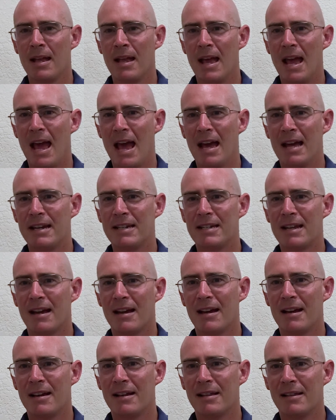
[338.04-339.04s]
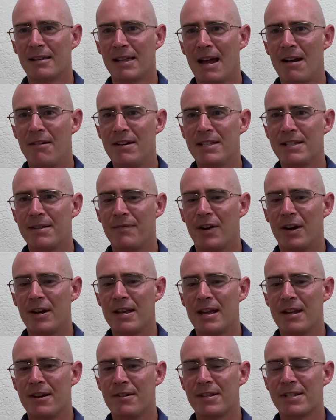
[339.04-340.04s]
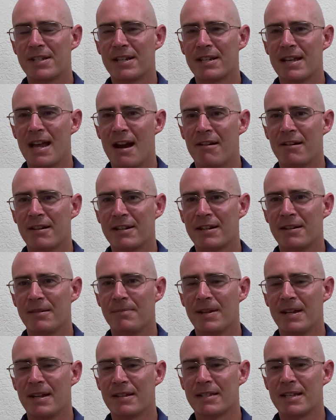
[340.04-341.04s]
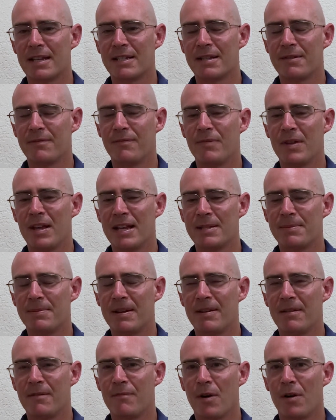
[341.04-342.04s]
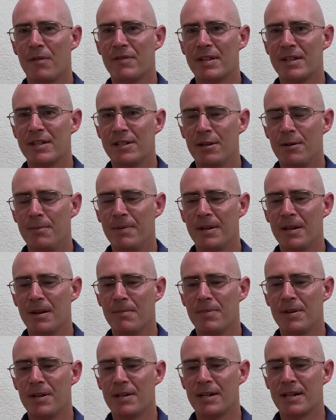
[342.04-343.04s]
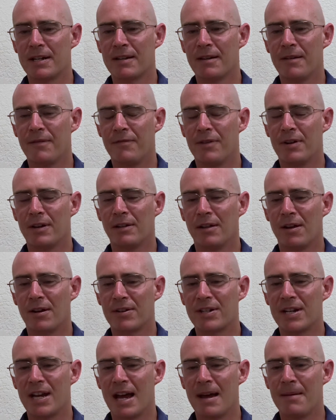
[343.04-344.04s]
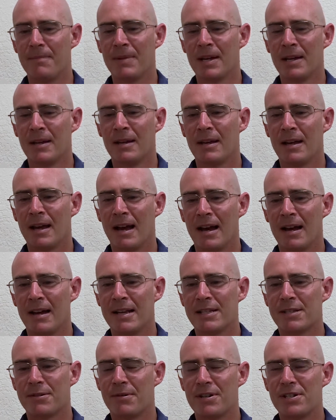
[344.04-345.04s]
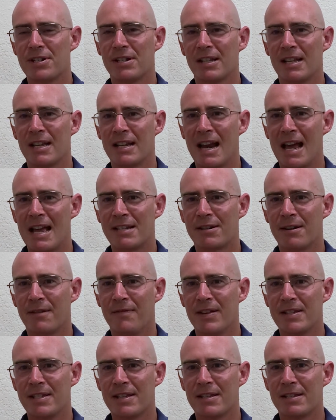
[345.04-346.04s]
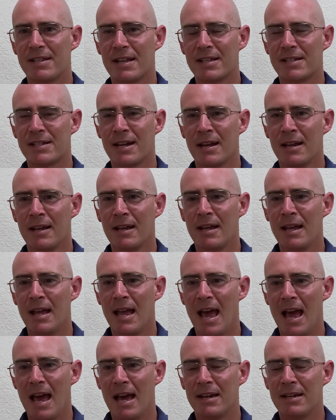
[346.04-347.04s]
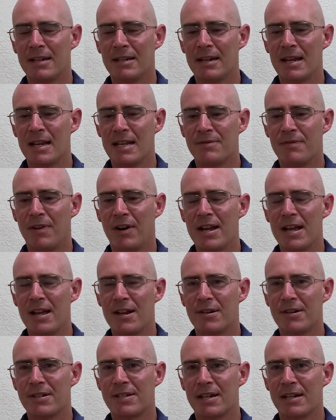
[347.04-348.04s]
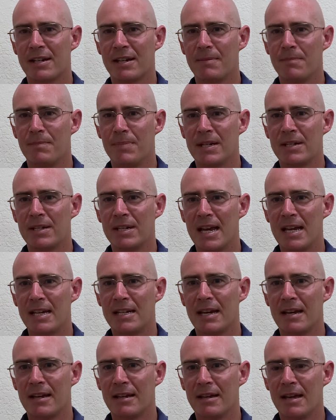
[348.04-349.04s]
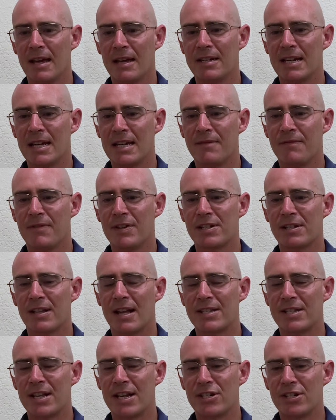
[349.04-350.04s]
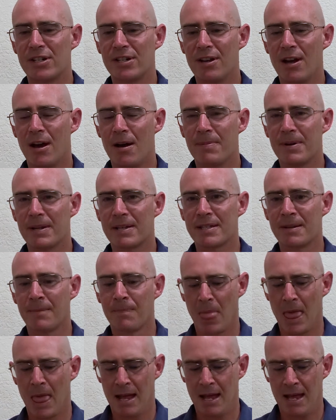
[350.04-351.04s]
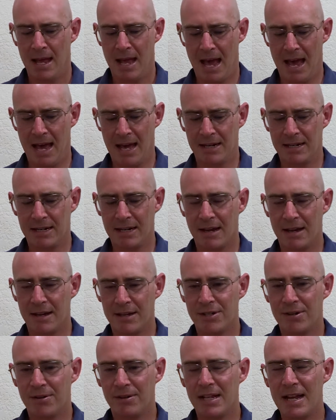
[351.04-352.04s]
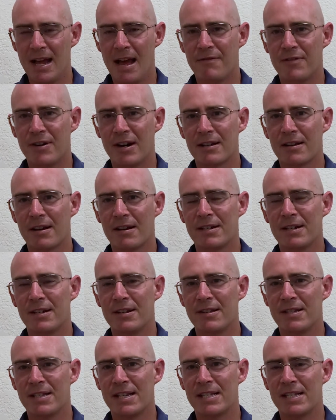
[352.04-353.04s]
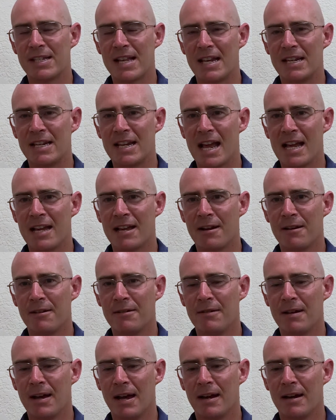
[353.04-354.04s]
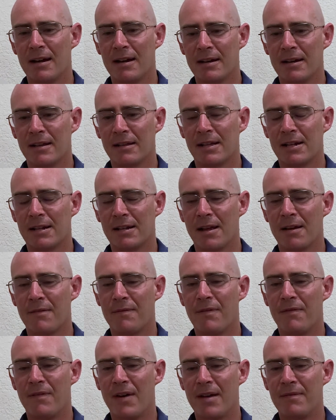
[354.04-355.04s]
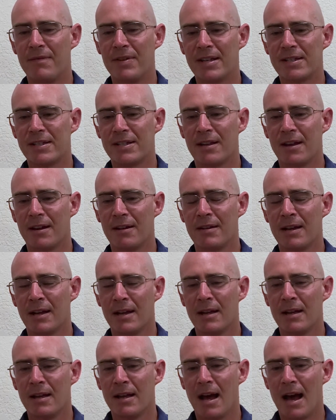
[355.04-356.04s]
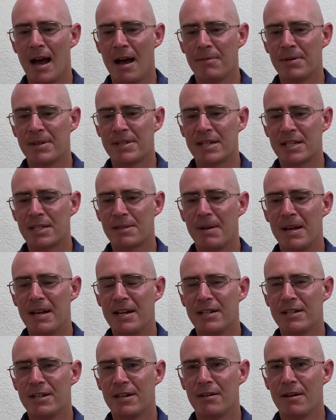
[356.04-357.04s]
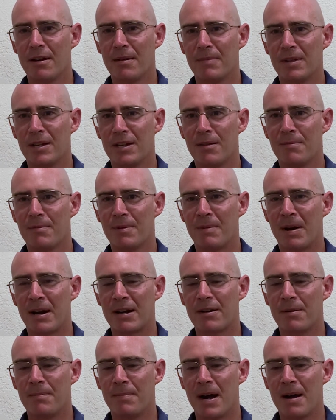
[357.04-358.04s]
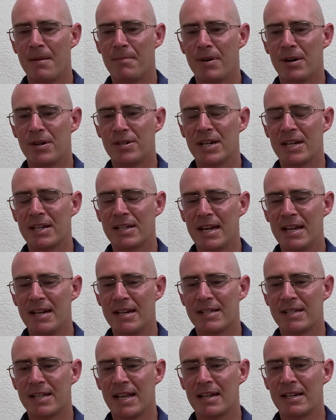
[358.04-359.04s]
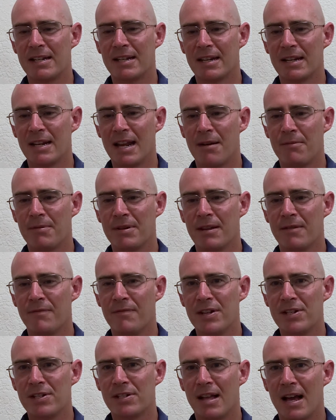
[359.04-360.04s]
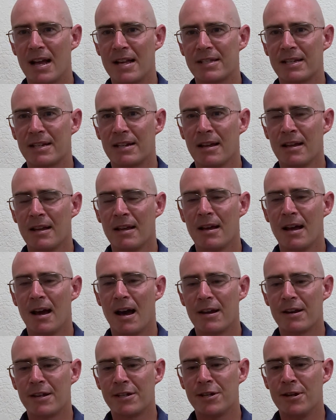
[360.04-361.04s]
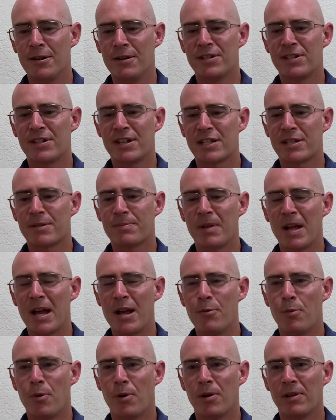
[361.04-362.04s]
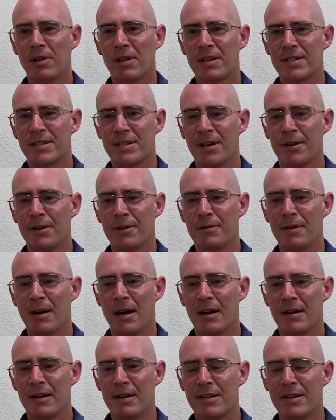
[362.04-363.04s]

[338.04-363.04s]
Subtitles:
And Larry's a very interesting character because he's been involved in supercomputing for a long time. He's originally an astrophysicist, and he's very interested in big data and data visualization topics. And shortly after I got to UC San Diego, a little over 5 years ago, I was explaining to him the Human Microbiome Project dataset and how we could visualize it on this huge display wall, so a